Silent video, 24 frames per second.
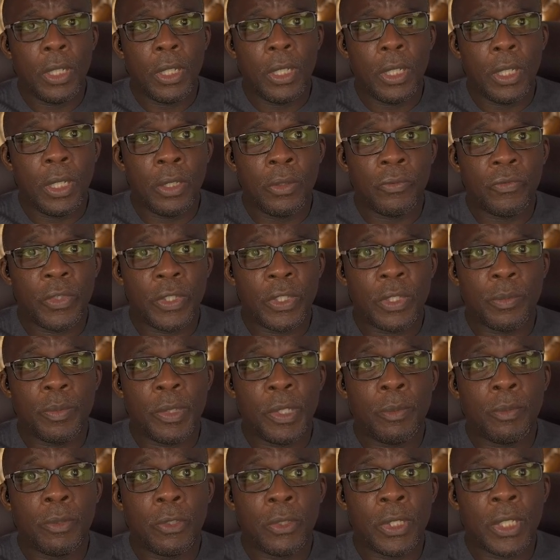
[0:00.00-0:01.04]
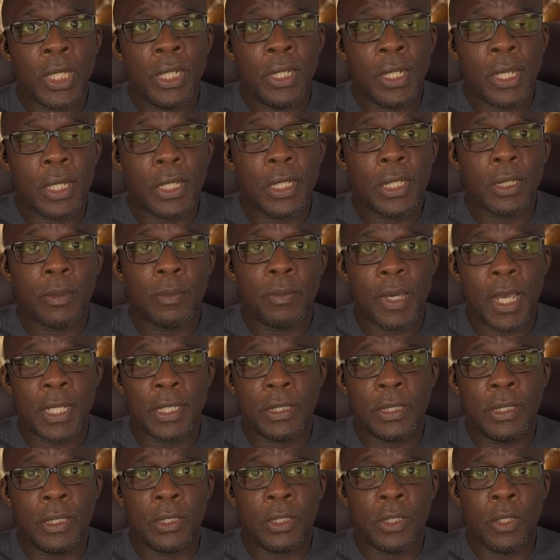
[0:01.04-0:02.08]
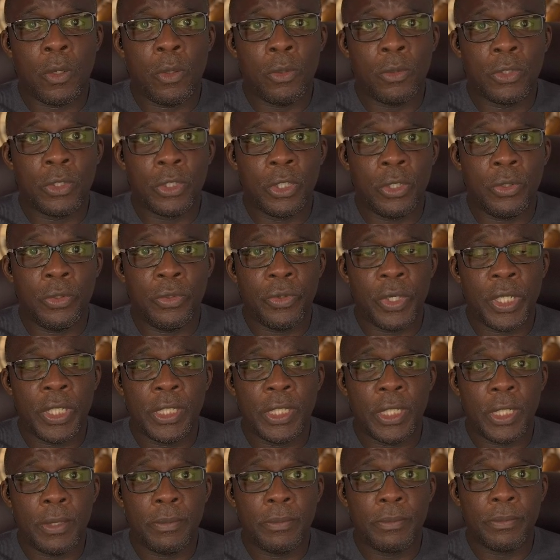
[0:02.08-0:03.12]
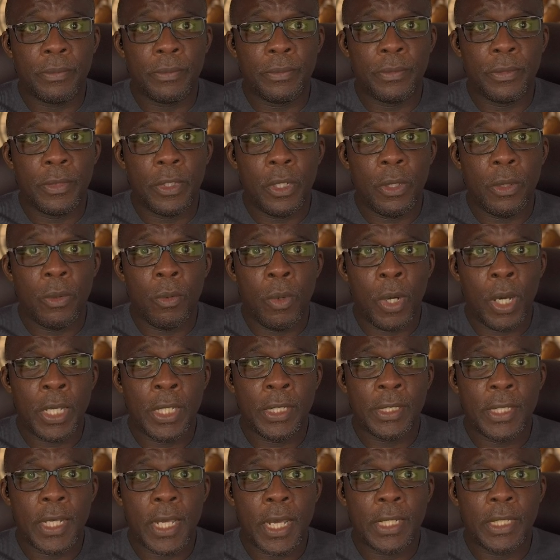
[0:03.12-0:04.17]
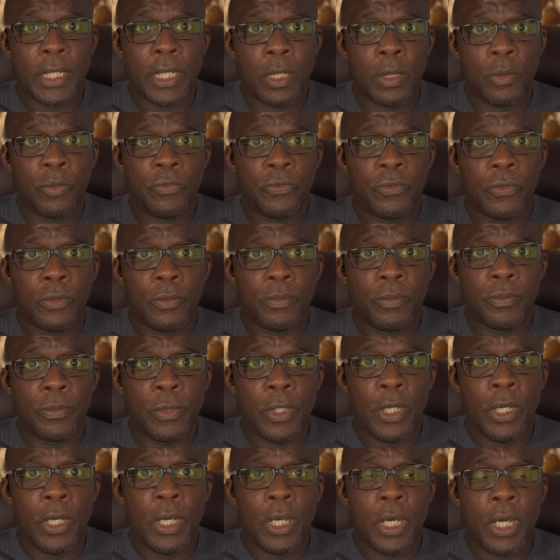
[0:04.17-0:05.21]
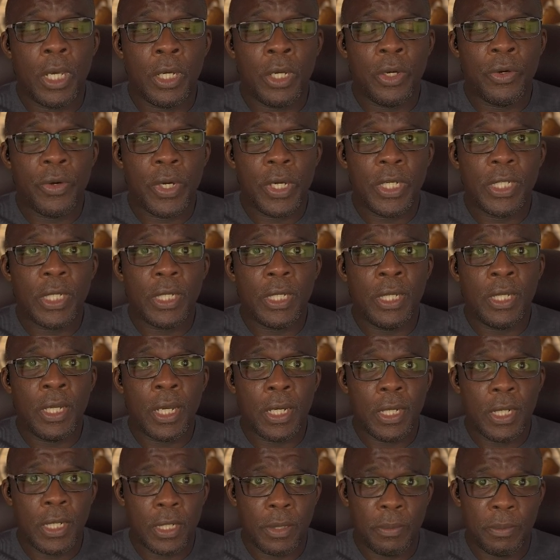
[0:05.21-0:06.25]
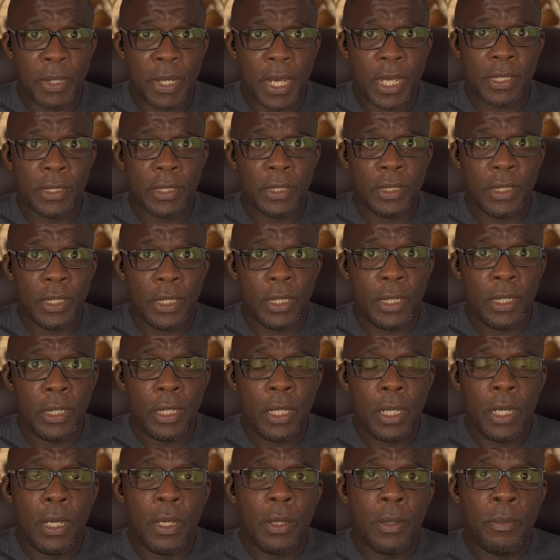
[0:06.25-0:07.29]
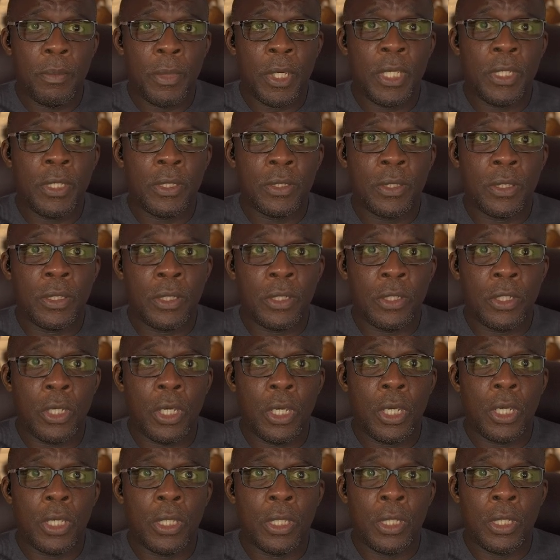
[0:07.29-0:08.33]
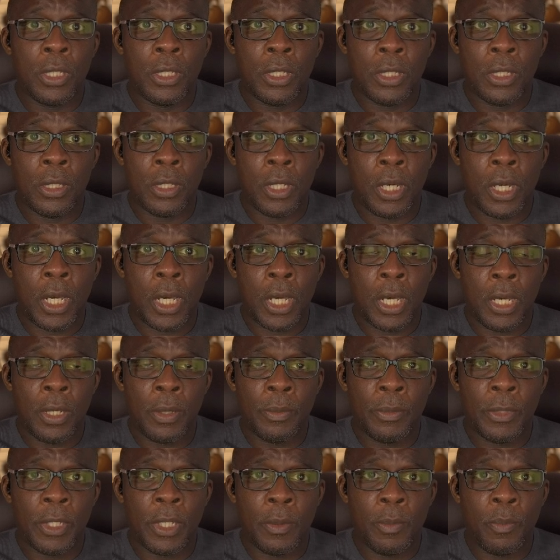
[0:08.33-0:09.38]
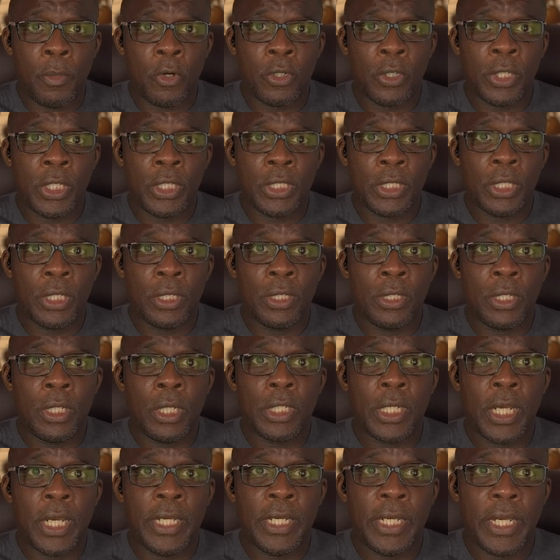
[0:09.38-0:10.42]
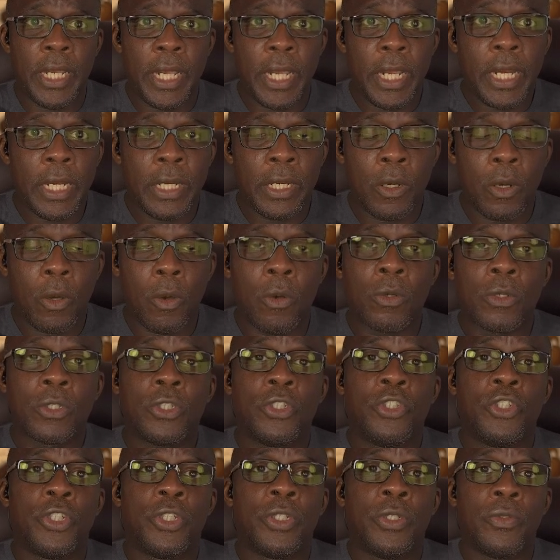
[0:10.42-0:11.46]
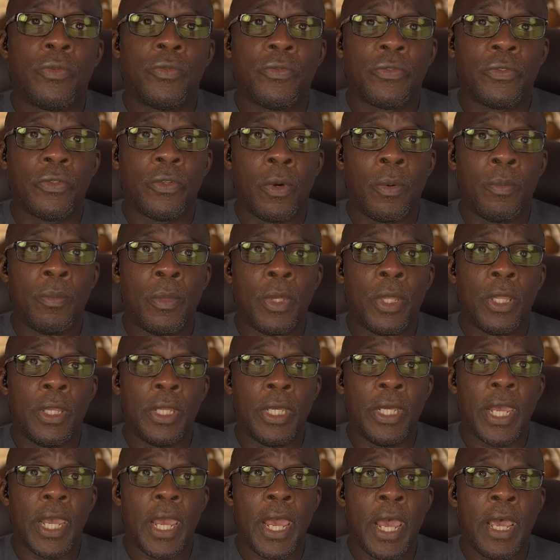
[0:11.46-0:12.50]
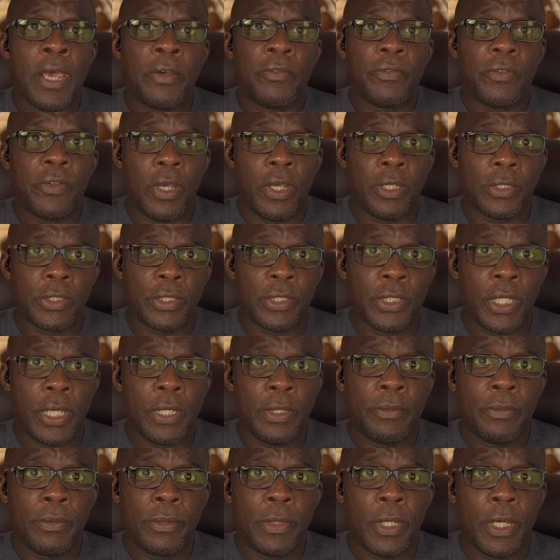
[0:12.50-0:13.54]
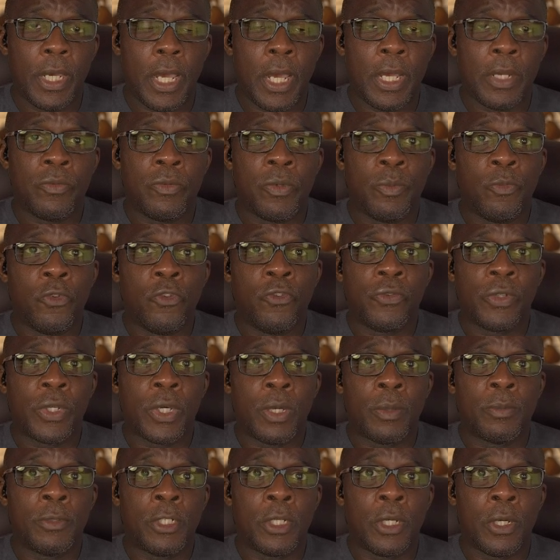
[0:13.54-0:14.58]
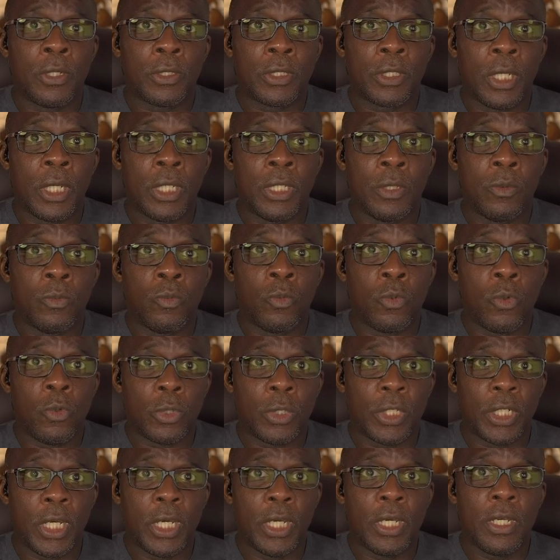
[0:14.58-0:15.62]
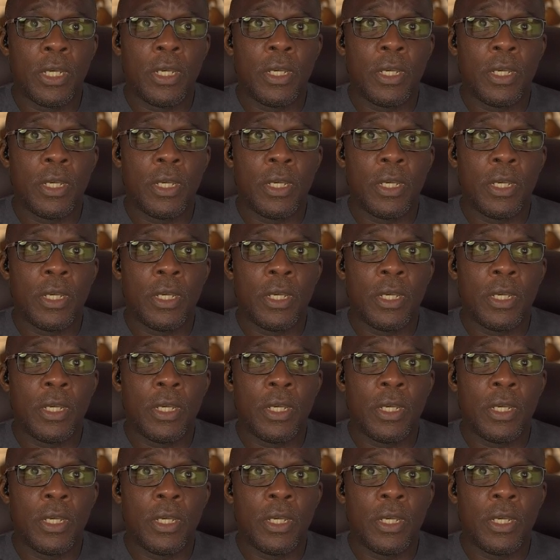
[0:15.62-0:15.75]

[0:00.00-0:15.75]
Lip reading: In fitter people, their lung capacities are also greater. Why is that helpful? A greater lung capacity means that their bodies can take in oxygen from the air faster and remove carbon dioxide and water